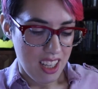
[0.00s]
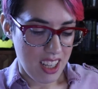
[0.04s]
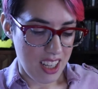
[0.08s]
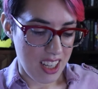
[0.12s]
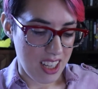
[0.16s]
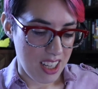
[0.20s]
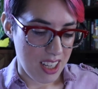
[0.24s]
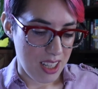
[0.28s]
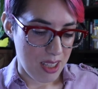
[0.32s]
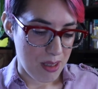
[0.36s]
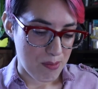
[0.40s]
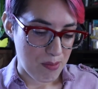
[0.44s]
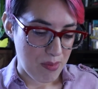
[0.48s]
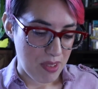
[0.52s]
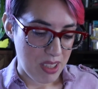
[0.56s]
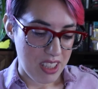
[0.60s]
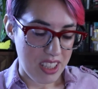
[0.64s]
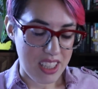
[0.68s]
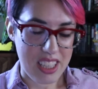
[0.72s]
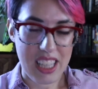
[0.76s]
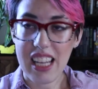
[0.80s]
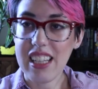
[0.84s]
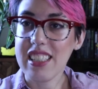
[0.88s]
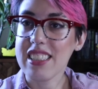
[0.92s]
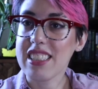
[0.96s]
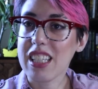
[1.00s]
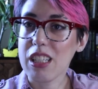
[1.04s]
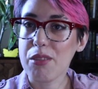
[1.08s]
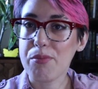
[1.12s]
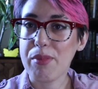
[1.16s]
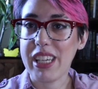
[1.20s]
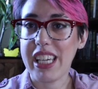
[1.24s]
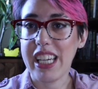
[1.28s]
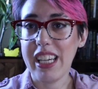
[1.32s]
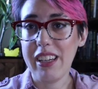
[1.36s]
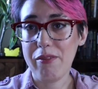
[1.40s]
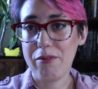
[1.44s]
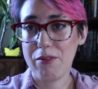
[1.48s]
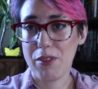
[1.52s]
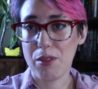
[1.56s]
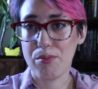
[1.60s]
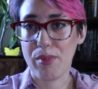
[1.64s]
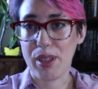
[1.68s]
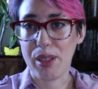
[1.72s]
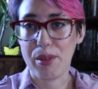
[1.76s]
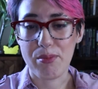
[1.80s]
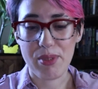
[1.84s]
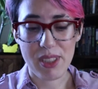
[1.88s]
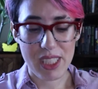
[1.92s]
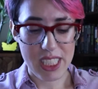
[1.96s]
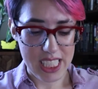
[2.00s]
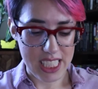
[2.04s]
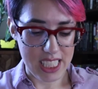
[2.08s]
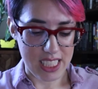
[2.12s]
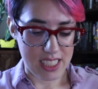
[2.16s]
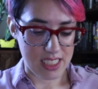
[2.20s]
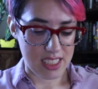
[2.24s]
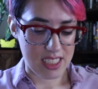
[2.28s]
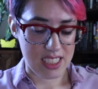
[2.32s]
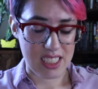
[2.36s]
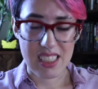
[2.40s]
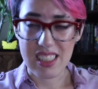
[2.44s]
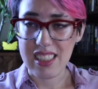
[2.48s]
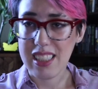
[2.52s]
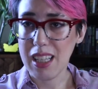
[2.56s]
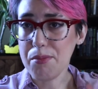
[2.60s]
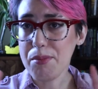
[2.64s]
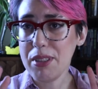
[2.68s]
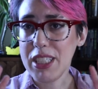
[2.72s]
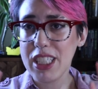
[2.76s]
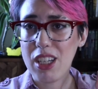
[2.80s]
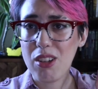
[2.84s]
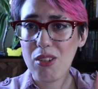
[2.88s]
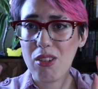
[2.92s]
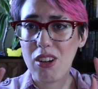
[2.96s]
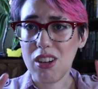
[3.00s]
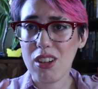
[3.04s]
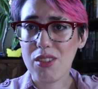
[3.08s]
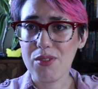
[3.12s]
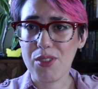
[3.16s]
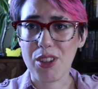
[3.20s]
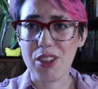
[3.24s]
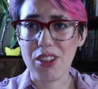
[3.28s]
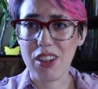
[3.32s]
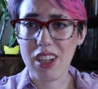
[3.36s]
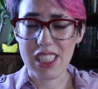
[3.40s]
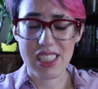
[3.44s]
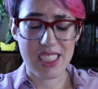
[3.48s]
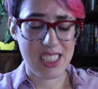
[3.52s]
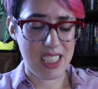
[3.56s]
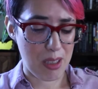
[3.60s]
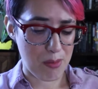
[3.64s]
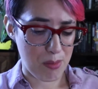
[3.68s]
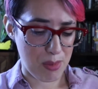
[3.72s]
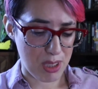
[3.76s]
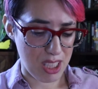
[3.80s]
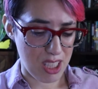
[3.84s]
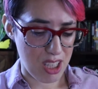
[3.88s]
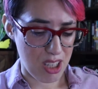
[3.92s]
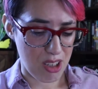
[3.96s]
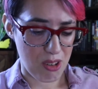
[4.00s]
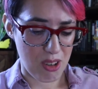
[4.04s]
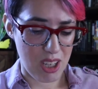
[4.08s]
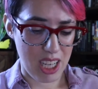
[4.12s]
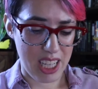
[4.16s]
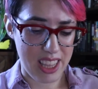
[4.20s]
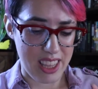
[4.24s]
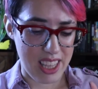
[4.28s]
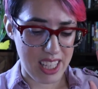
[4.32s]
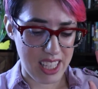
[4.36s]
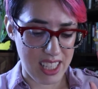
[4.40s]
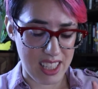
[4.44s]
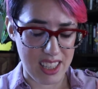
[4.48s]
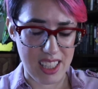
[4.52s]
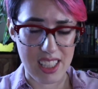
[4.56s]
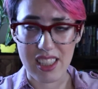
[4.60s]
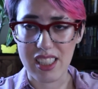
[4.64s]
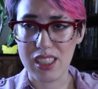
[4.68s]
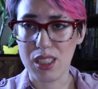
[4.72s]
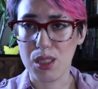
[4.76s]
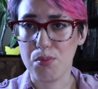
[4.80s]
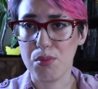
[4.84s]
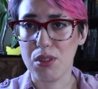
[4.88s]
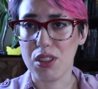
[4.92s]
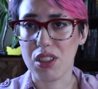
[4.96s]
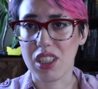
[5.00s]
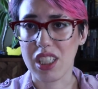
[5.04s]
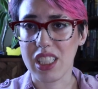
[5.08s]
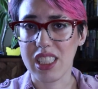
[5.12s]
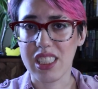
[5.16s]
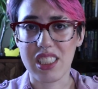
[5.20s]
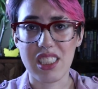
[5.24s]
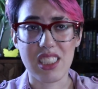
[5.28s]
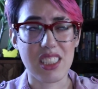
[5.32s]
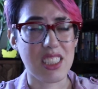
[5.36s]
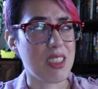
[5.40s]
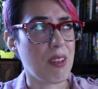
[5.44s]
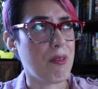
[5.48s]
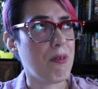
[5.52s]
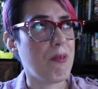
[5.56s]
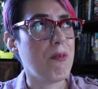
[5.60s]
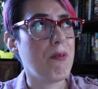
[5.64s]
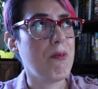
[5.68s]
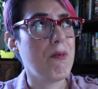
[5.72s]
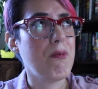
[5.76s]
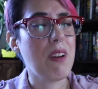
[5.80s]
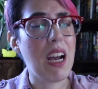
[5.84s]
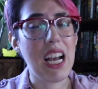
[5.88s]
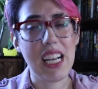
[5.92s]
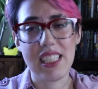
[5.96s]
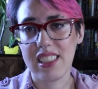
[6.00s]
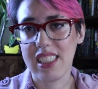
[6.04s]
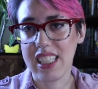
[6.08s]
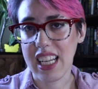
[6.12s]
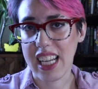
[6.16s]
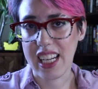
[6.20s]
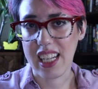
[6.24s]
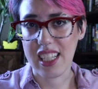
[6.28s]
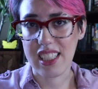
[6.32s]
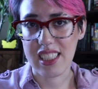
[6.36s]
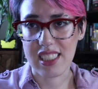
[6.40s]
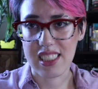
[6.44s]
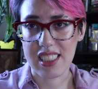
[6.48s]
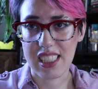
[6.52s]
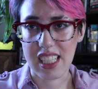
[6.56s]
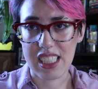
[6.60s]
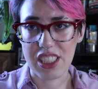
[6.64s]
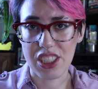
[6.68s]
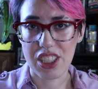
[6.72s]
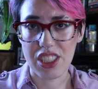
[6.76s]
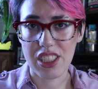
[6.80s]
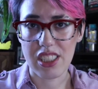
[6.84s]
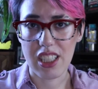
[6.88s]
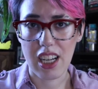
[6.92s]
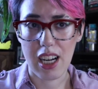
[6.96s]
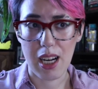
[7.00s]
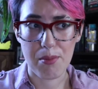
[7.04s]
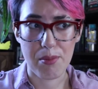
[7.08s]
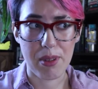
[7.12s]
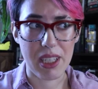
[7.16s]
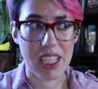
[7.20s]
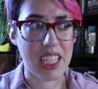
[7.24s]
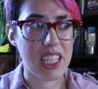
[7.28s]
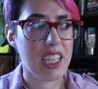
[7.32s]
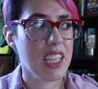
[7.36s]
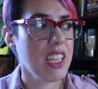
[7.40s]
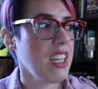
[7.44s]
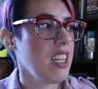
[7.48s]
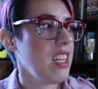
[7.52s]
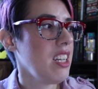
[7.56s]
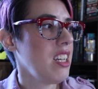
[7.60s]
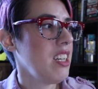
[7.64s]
Um, that is going to be it from me. Please let me know all of your thoughts down below. I think that this book is just a fascinating discussion topic.